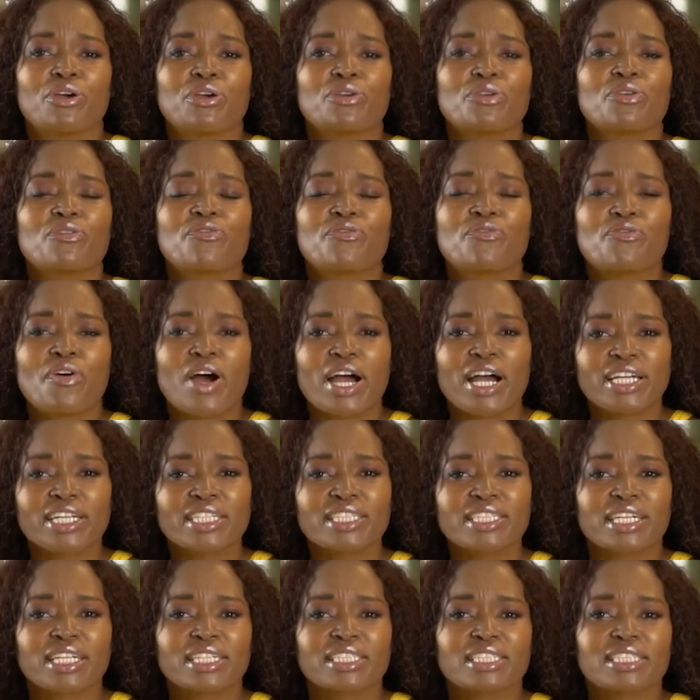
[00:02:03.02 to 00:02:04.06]
You
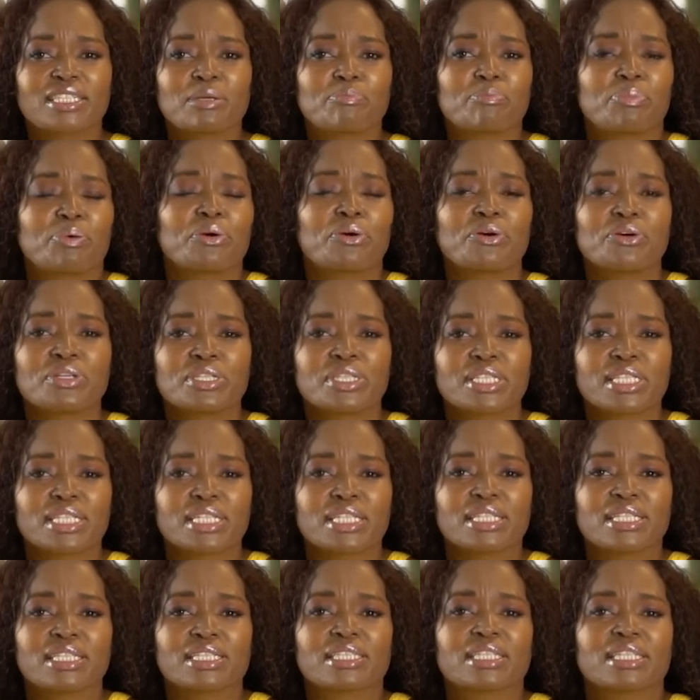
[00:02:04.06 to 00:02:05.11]
find that the
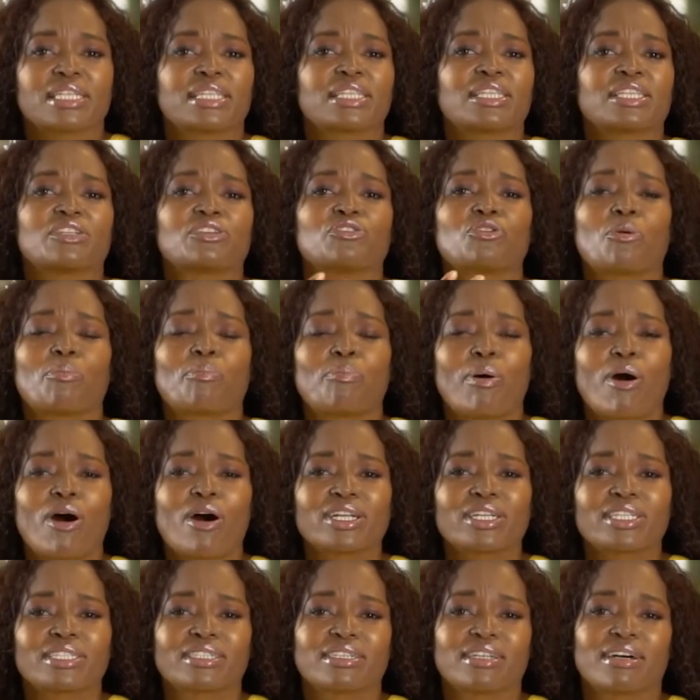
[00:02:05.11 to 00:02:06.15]
person, your
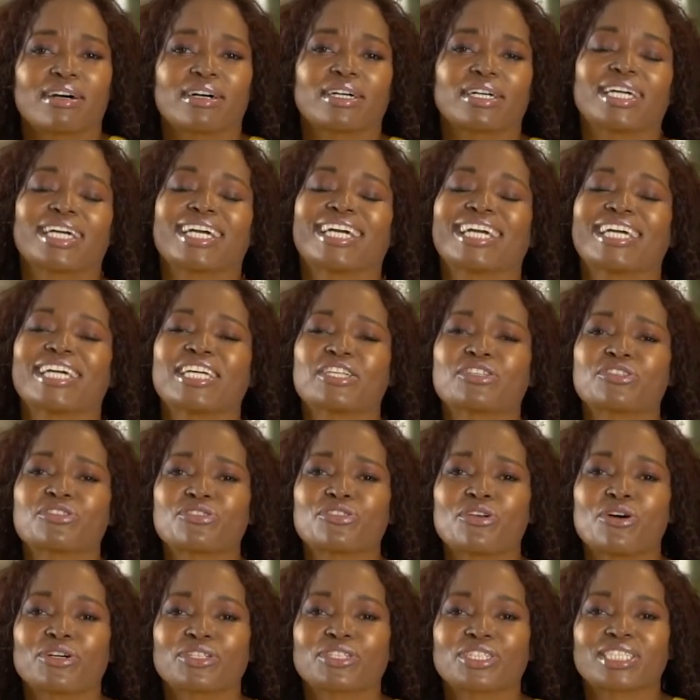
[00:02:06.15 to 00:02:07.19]
partner, is
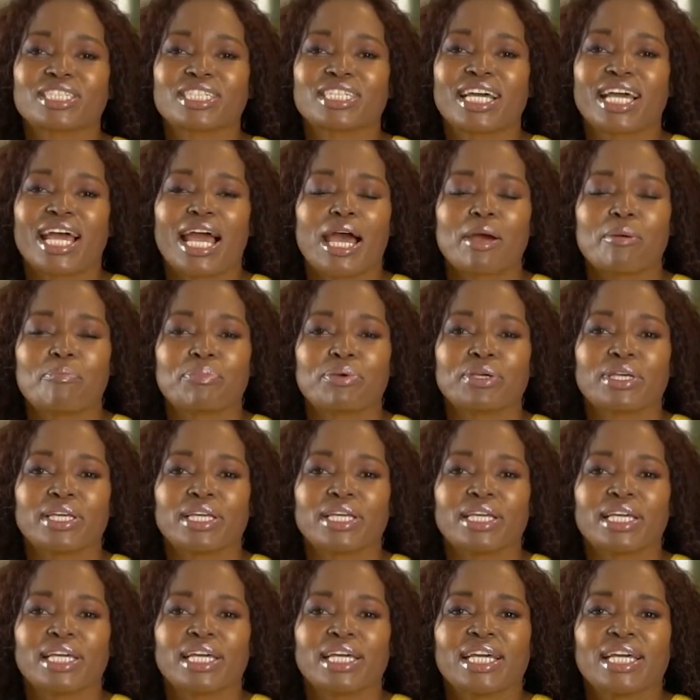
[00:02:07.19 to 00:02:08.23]
not
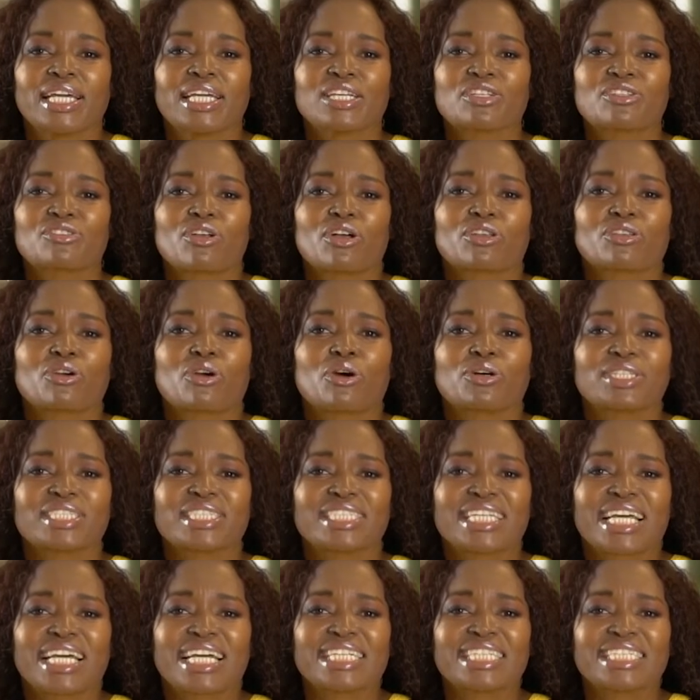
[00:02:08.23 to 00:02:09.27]
happy, is not
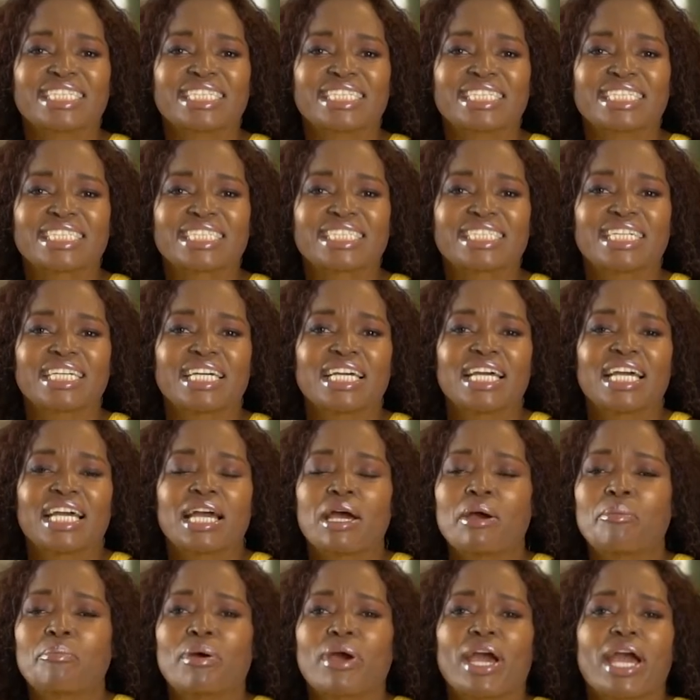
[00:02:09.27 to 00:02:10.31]
contented.
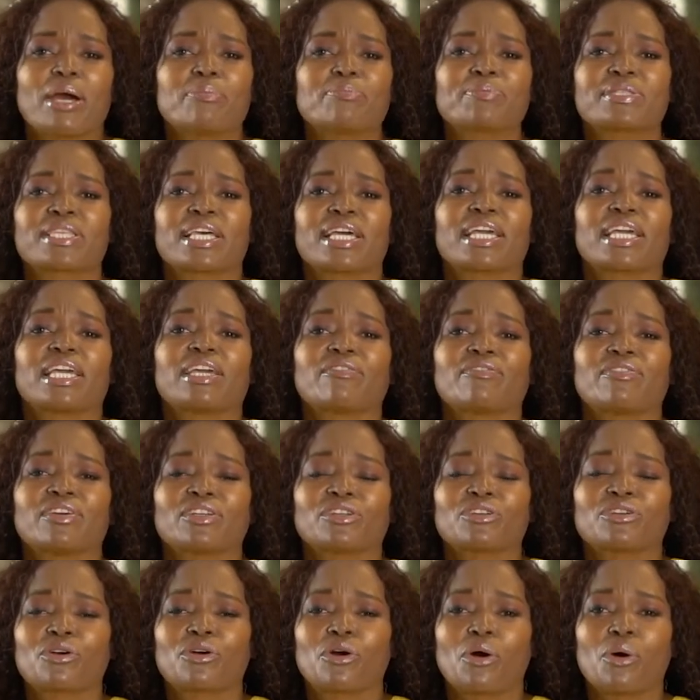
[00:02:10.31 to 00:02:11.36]
Perhaps they
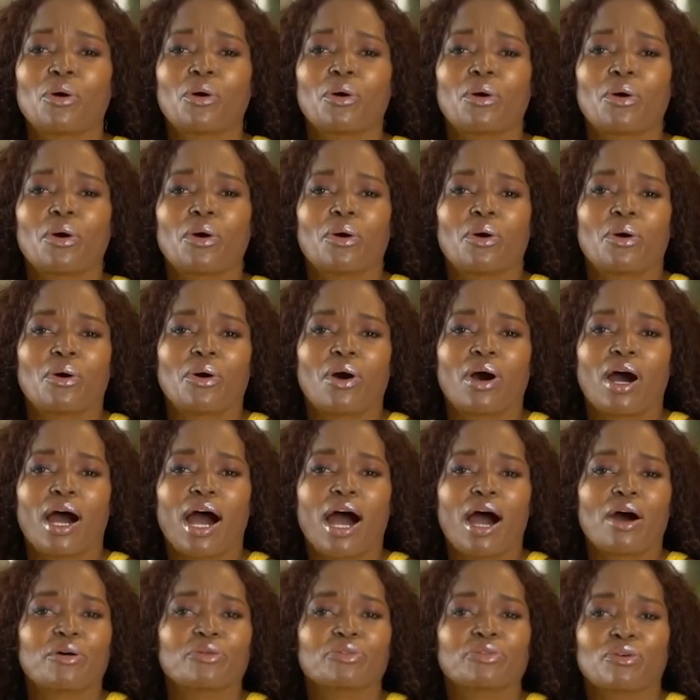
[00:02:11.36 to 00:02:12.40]
even go
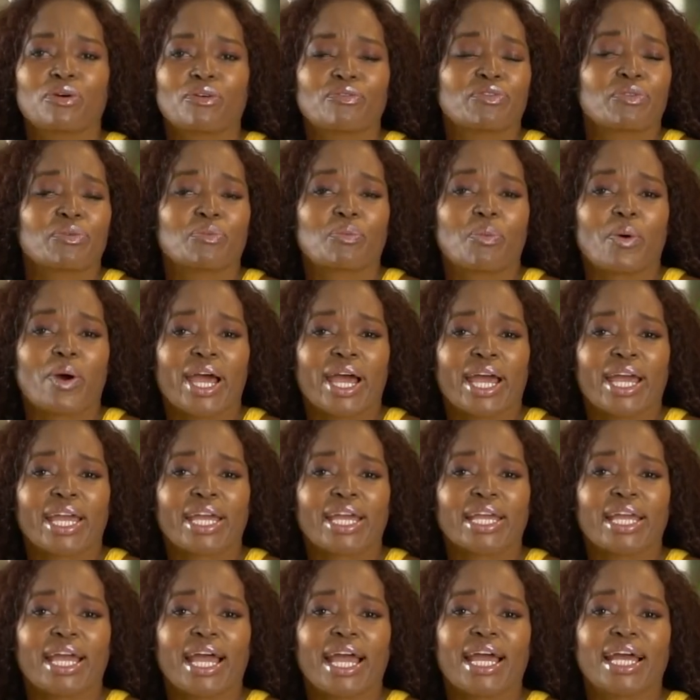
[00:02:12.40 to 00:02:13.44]
out of the
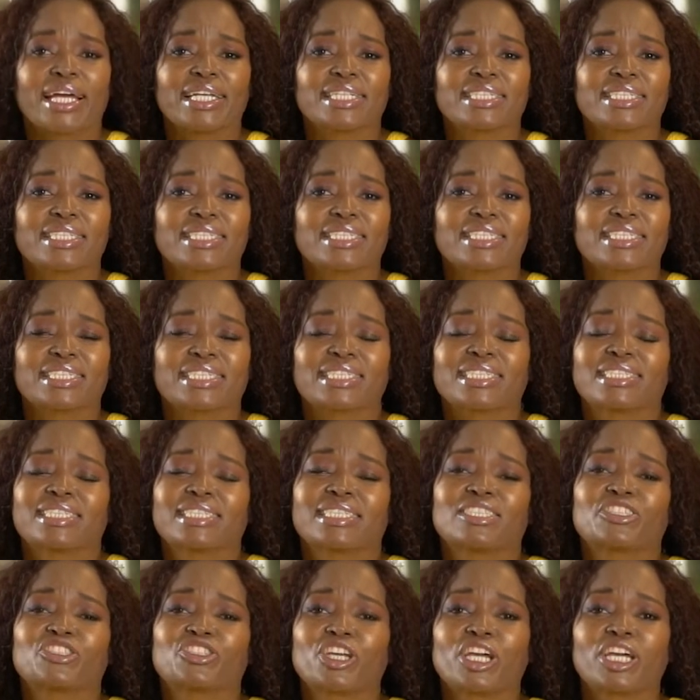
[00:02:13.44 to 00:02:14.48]
way and
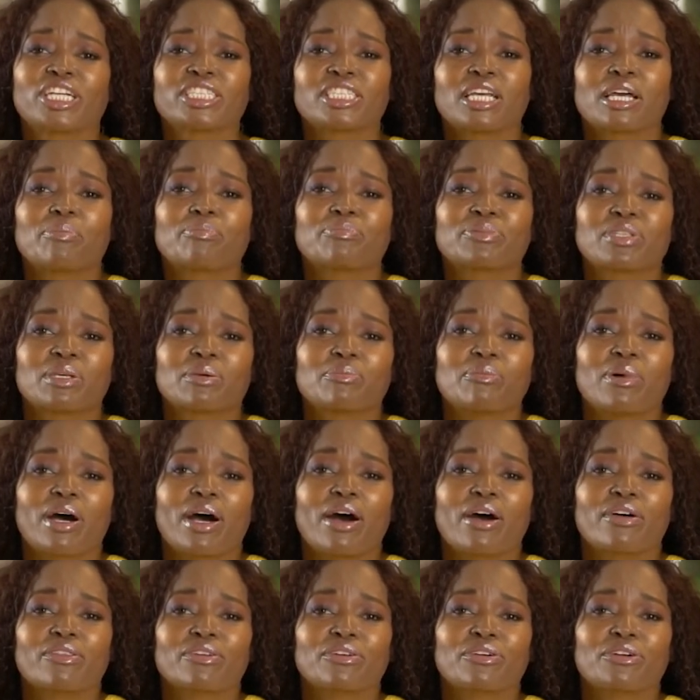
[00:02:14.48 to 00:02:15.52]
chat up some
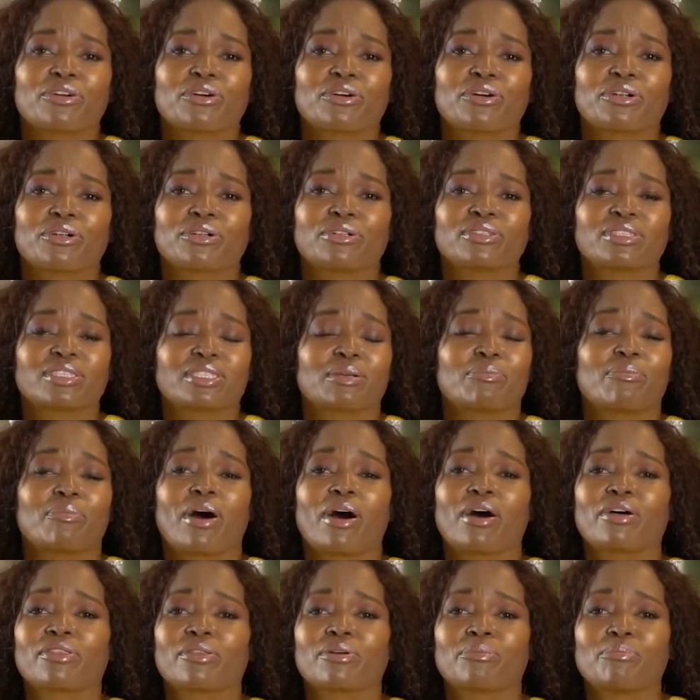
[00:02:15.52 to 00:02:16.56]
other girl, some
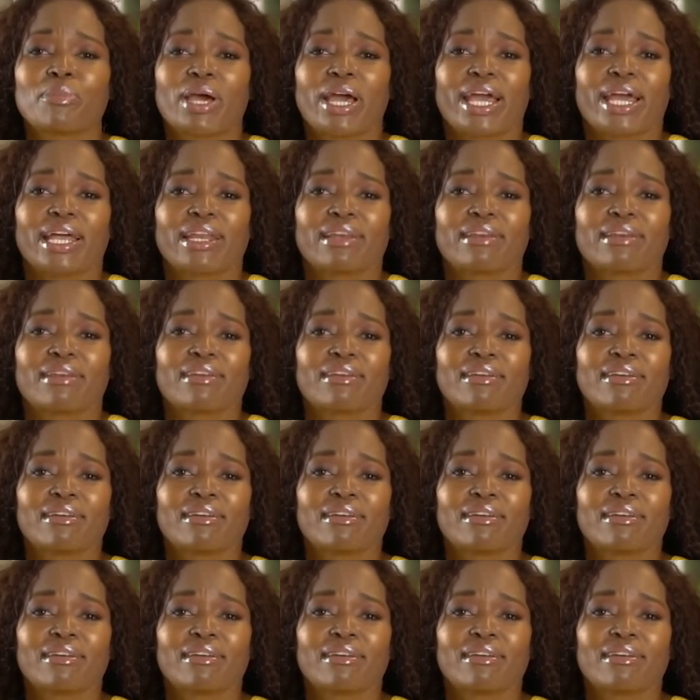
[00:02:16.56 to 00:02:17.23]
other man.